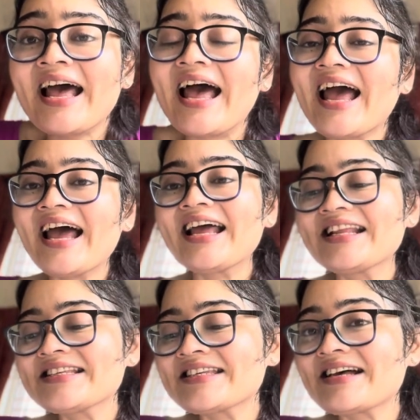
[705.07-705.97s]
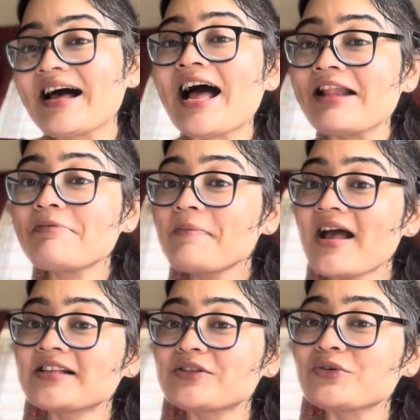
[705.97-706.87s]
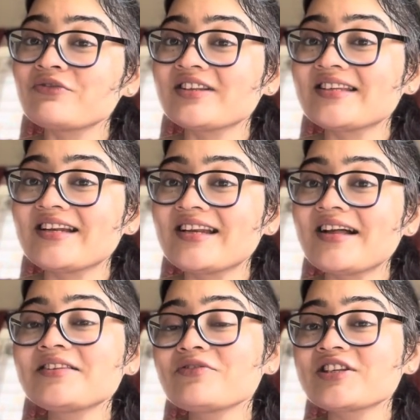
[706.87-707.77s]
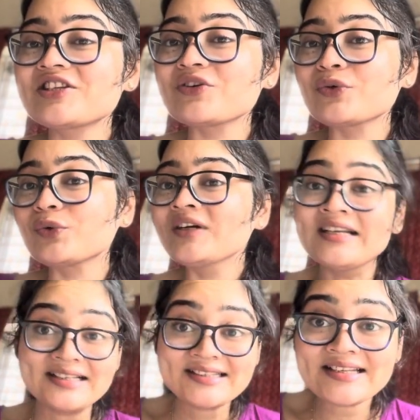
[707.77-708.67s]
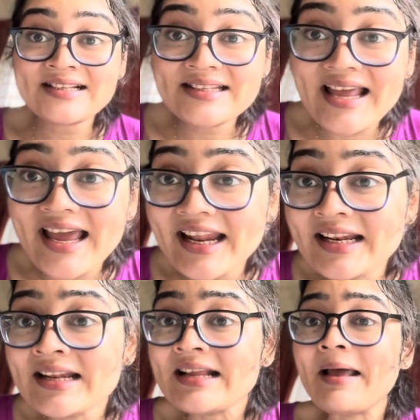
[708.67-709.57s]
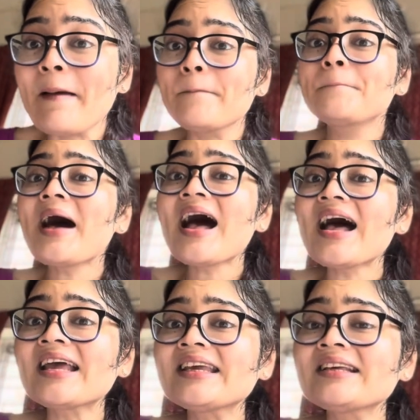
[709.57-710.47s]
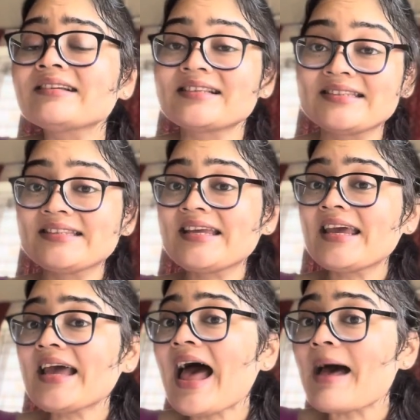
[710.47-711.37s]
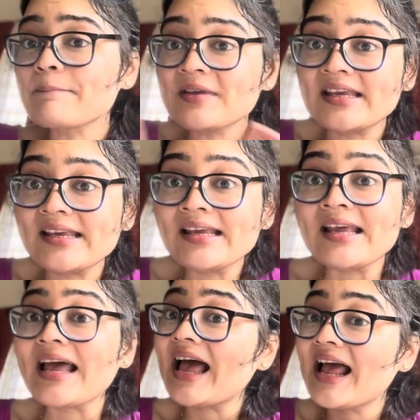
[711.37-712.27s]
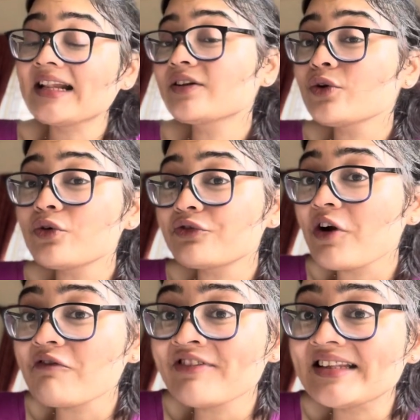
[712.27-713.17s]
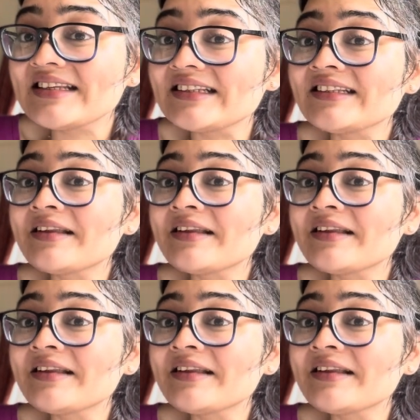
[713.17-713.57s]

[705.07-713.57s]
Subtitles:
And I'll be back soon with another video. Till then, bye. Stay happy and glow from within.